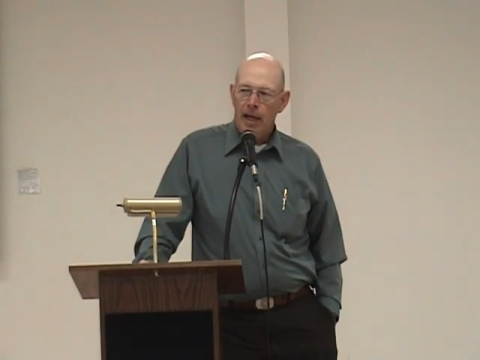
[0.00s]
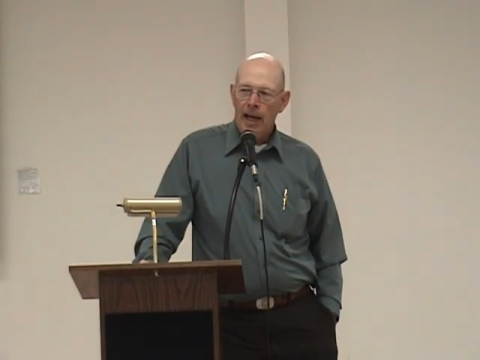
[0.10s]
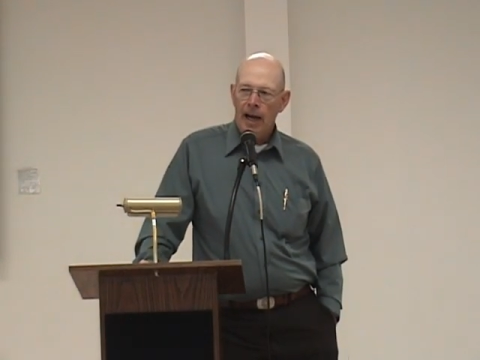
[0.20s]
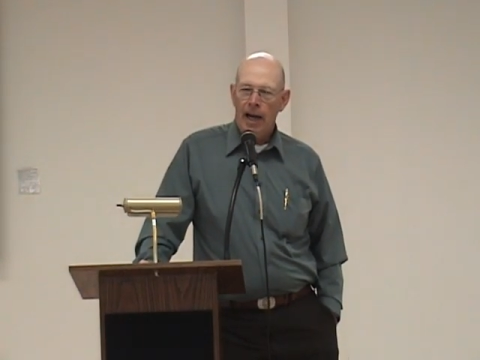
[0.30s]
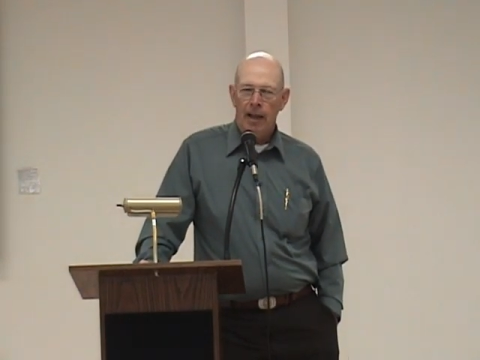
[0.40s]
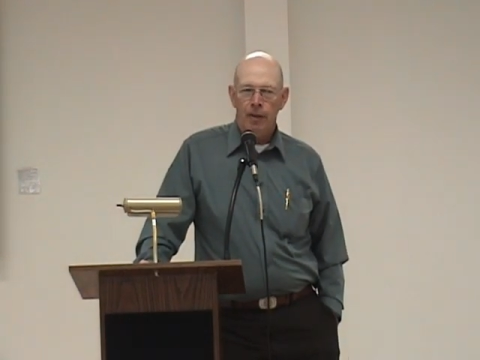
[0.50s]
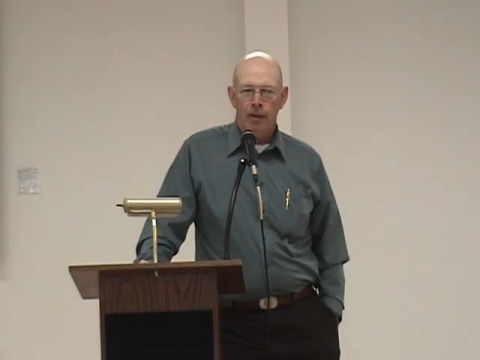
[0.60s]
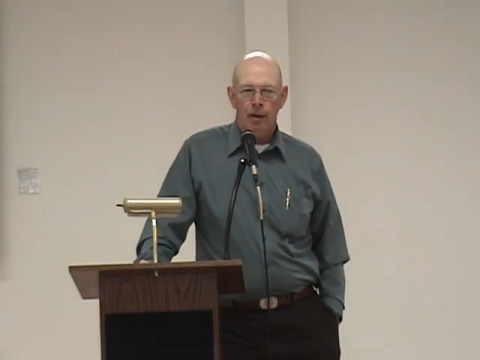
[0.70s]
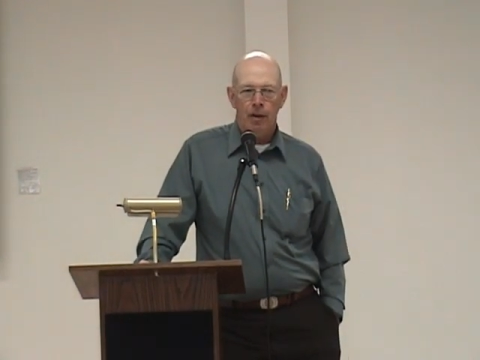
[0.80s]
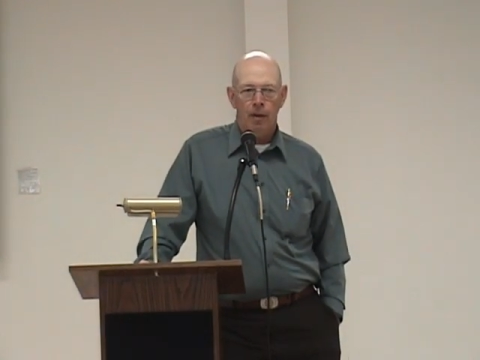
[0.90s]

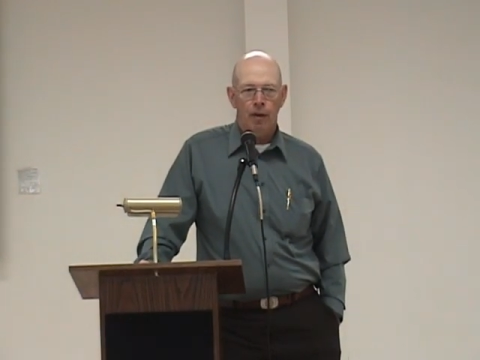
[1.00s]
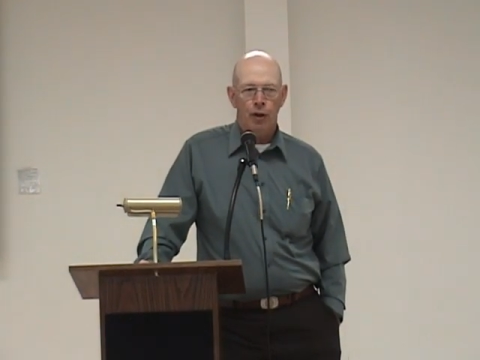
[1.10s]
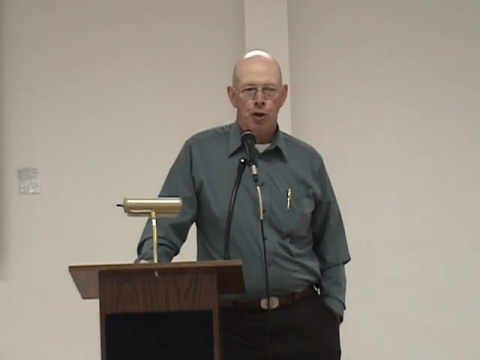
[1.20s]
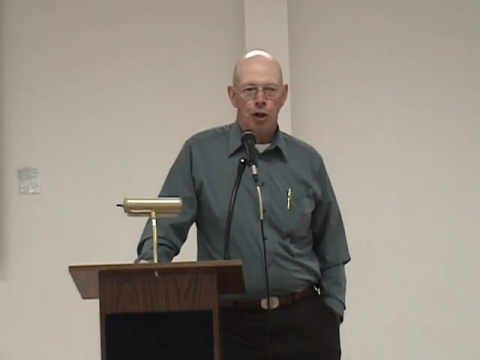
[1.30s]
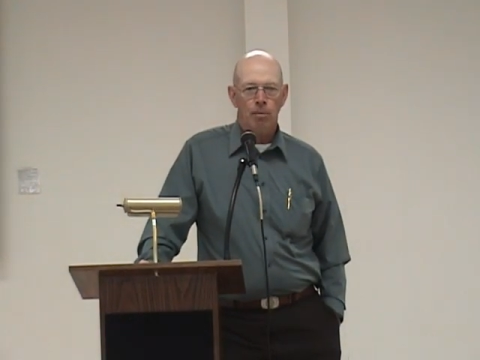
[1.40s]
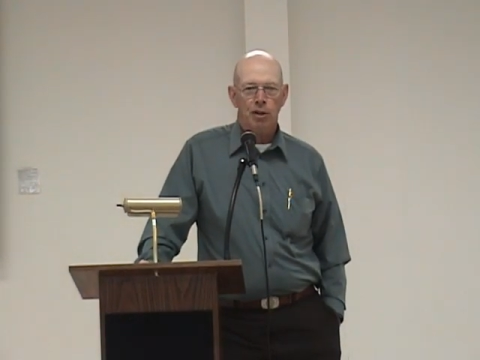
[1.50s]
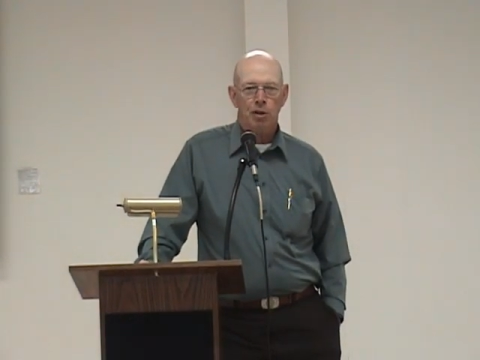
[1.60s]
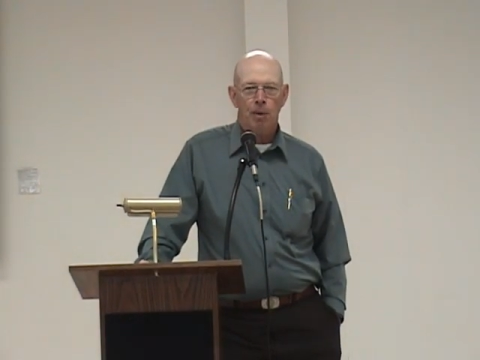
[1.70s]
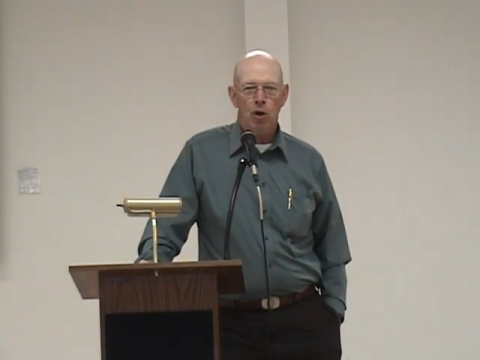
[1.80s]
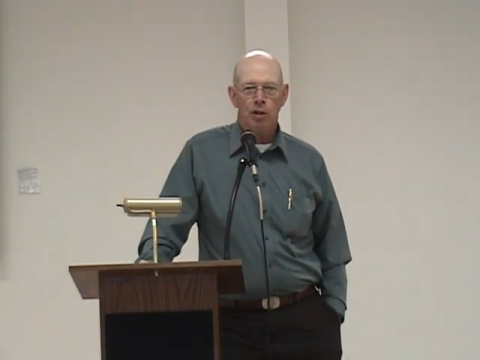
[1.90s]
And the German
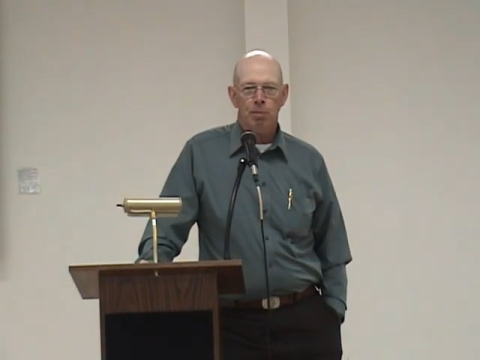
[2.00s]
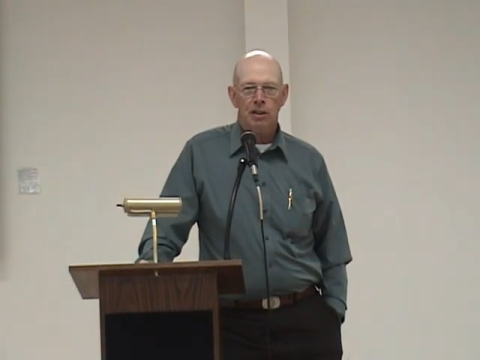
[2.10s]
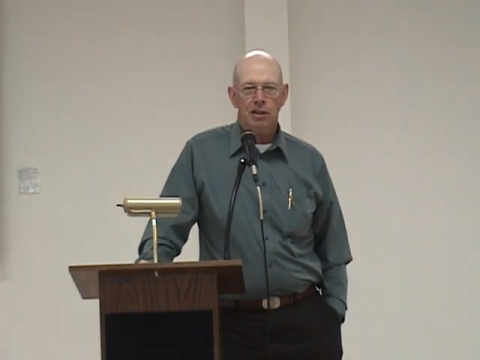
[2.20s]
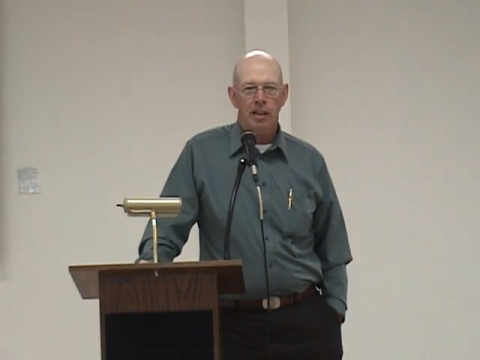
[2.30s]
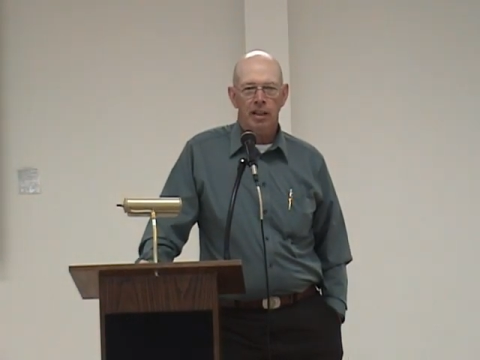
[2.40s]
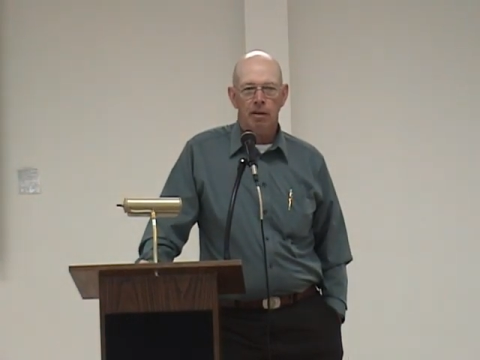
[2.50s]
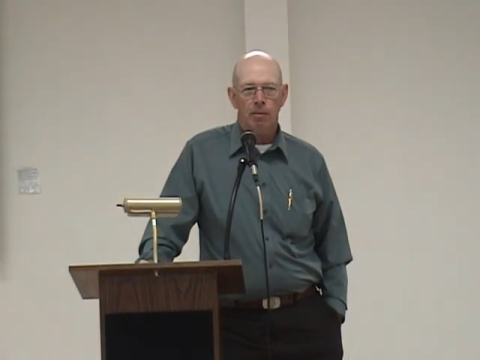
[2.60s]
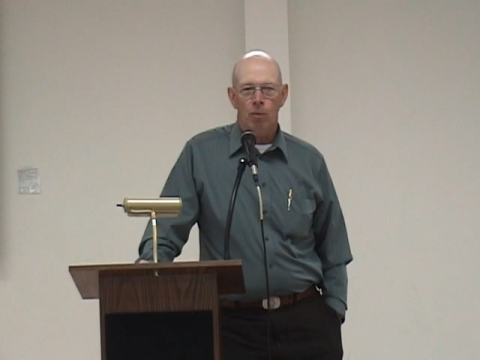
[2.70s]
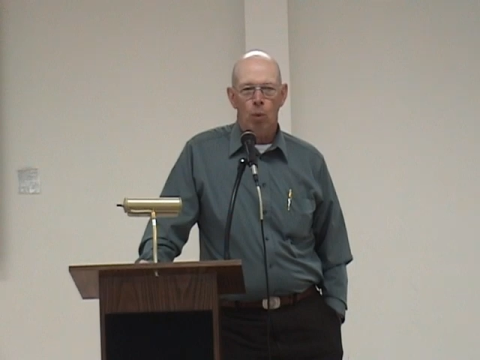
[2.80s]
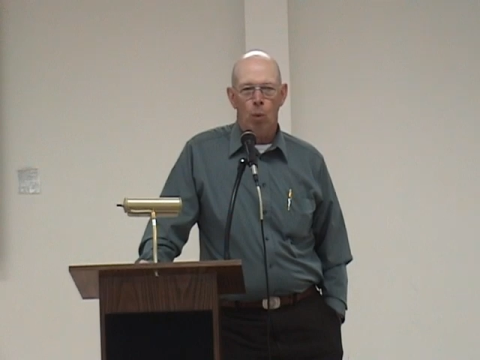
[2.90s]
spokesman said,